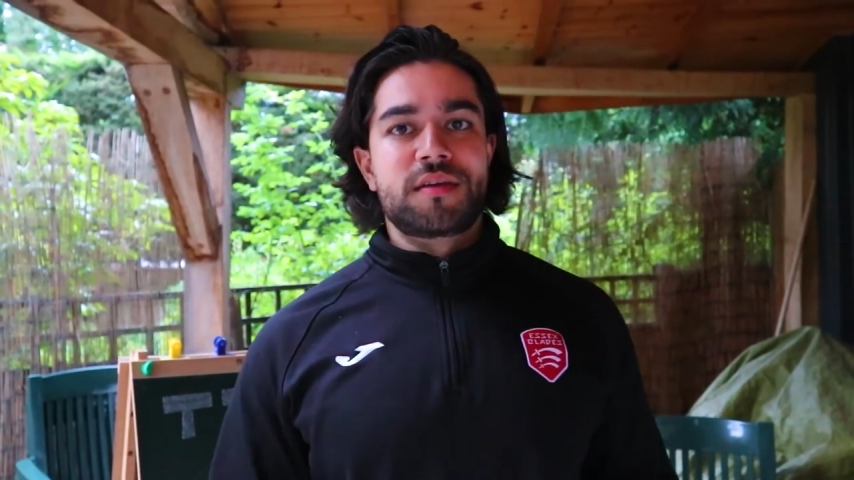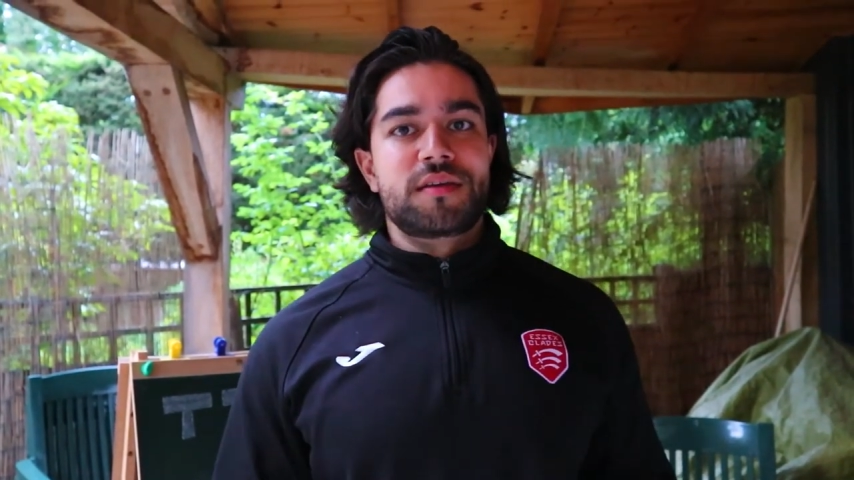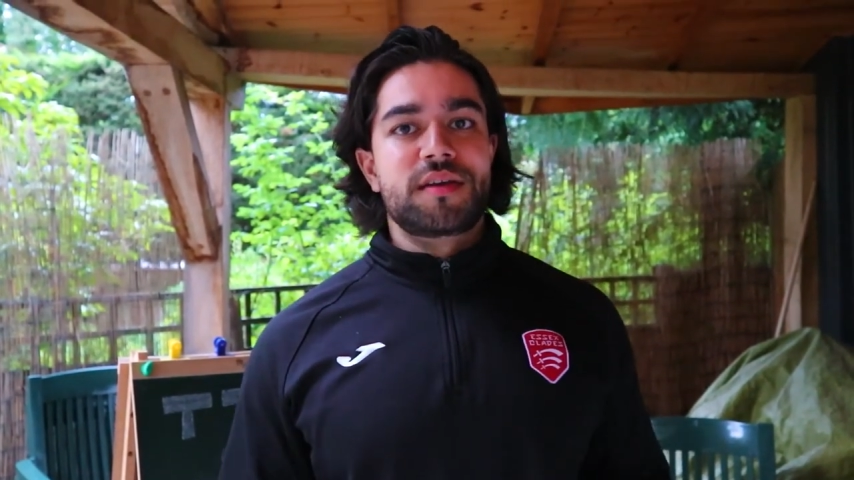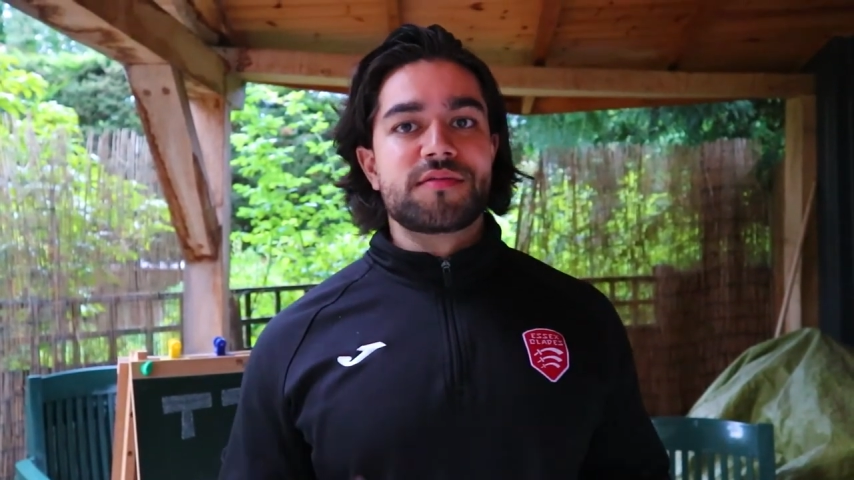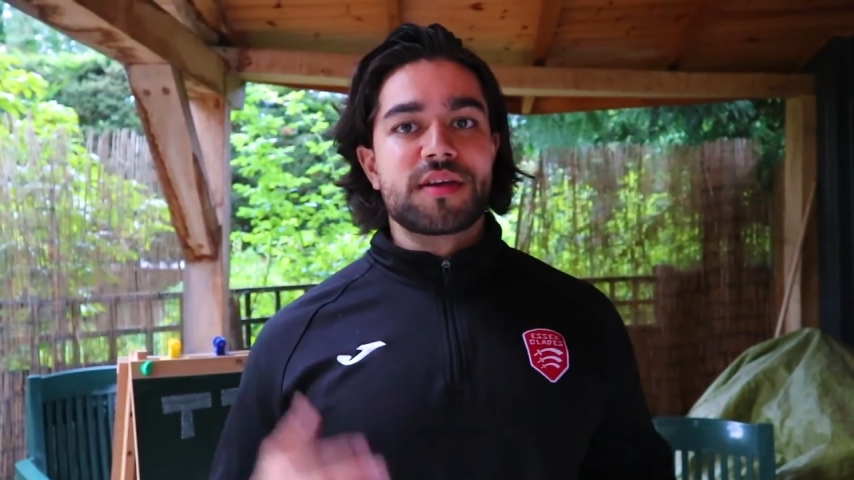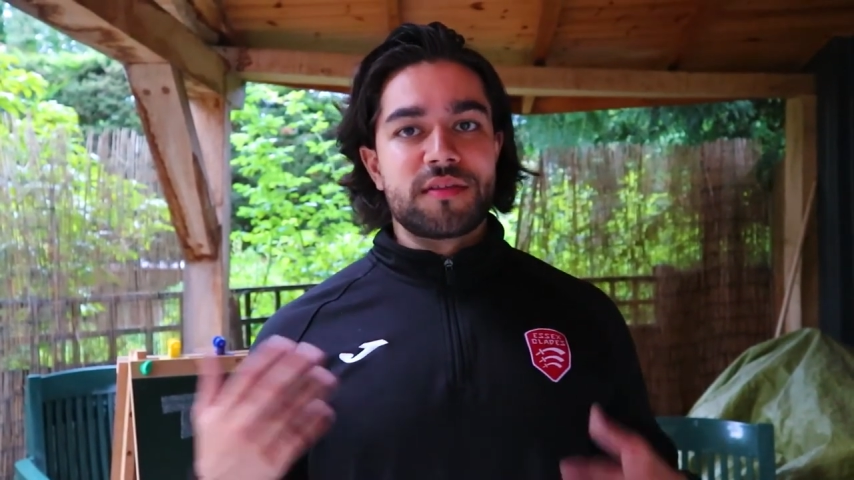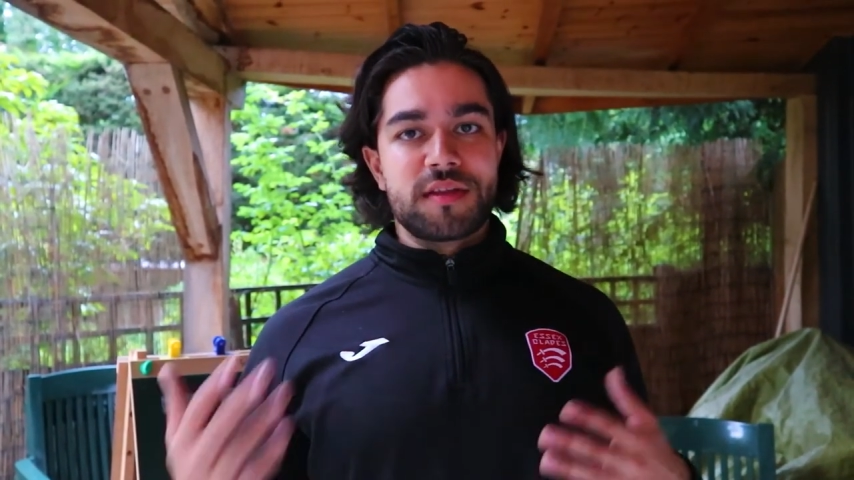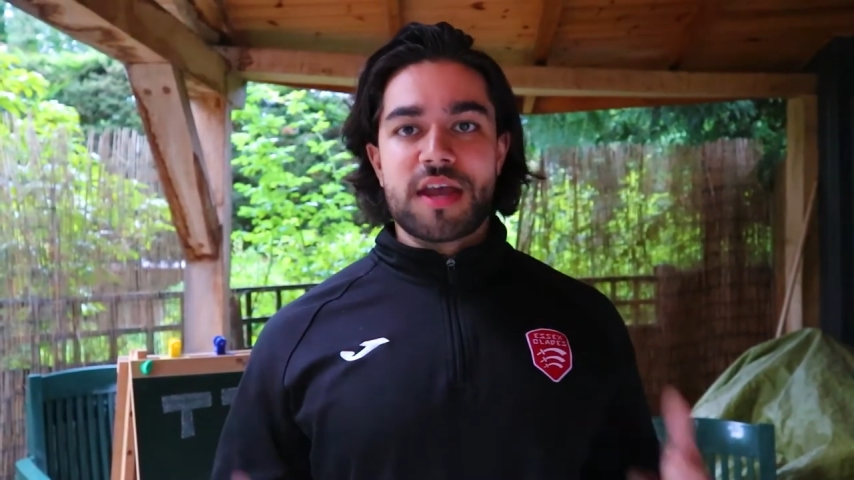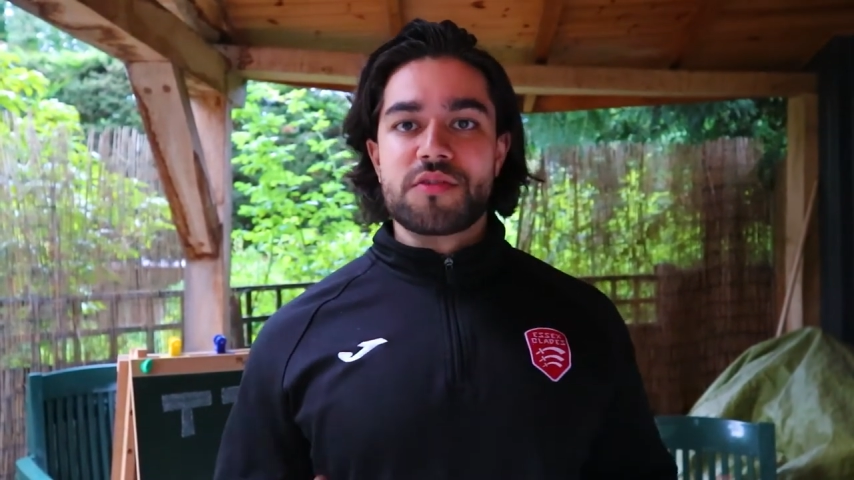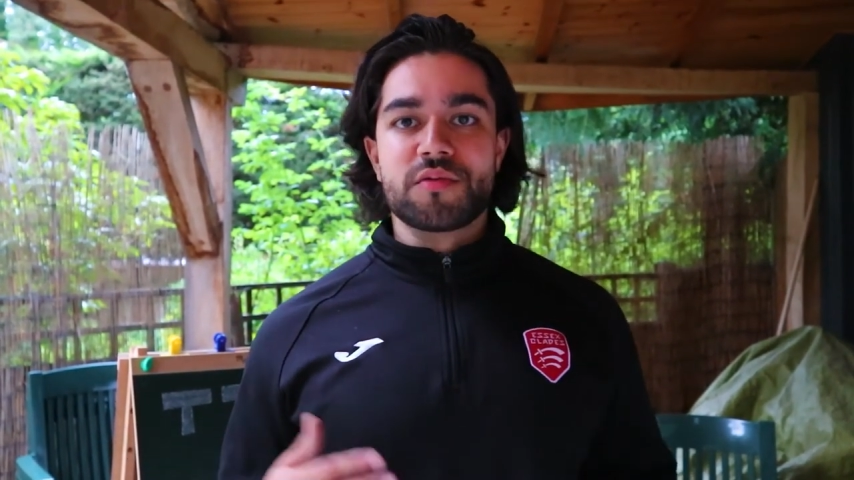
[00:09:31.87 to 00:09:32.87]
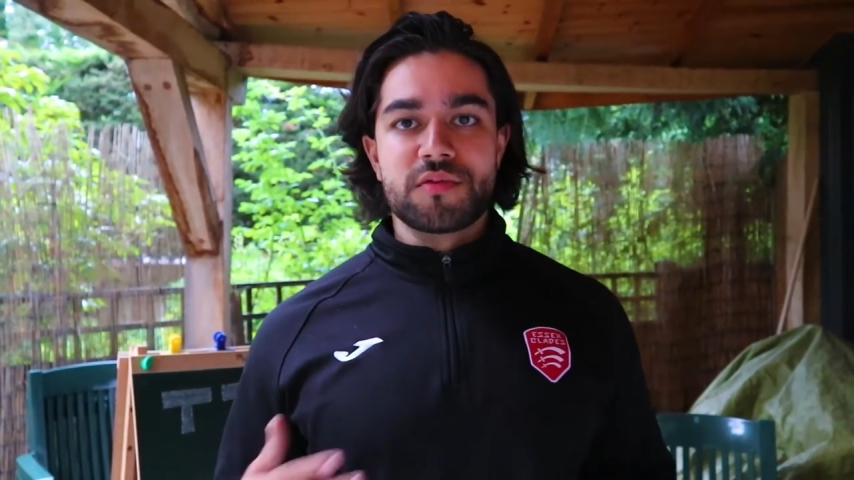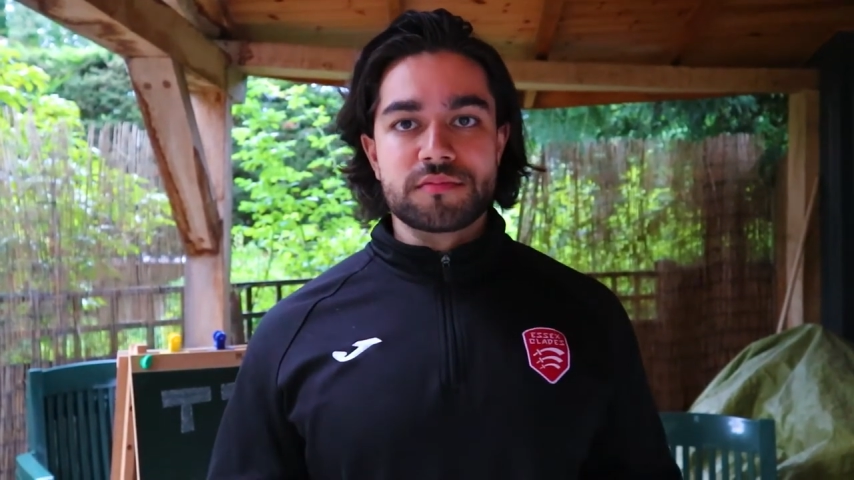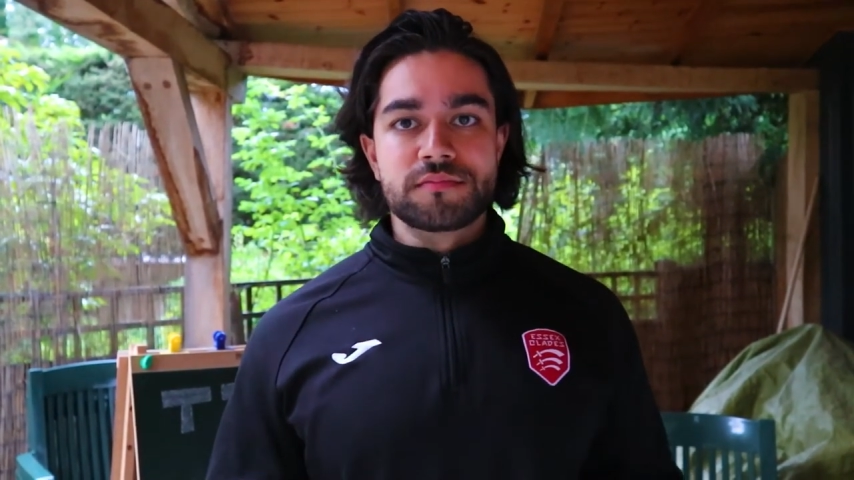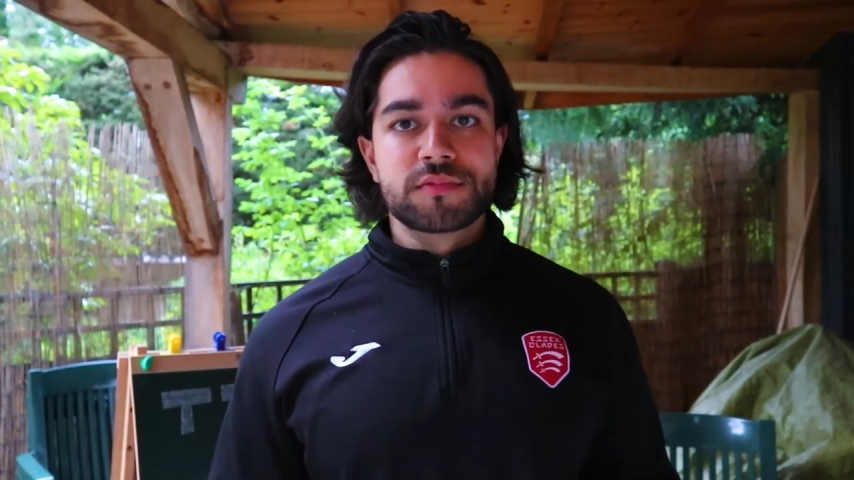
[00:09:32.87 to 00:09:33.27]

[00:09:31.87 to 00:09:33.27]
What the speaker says: It gives it the natural